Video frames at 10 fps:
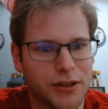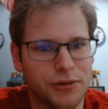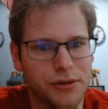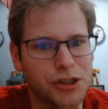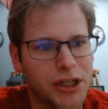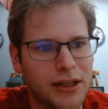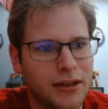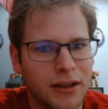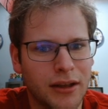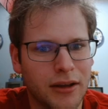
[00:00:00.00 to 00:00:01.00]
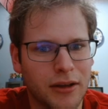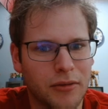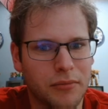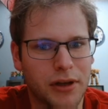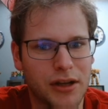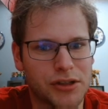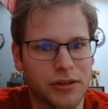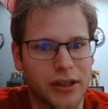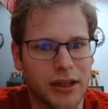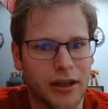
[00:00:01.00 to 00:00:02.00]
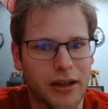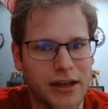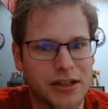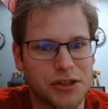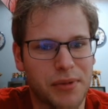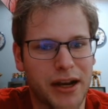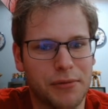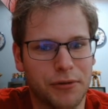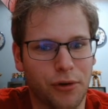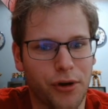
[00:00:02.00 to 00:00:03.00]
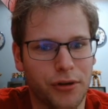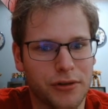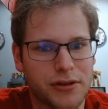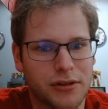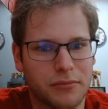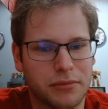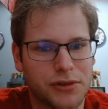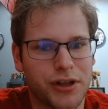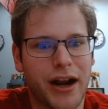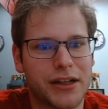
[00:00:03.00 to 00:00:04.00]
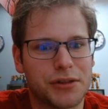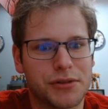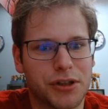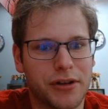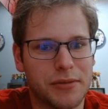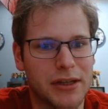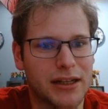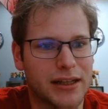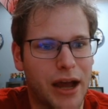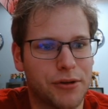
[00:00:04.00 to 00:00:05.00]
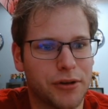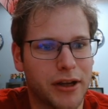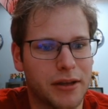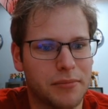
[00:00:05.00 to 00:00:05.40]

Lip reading: 2G, potentially anticipating what Royal's strategy was going to be and countering it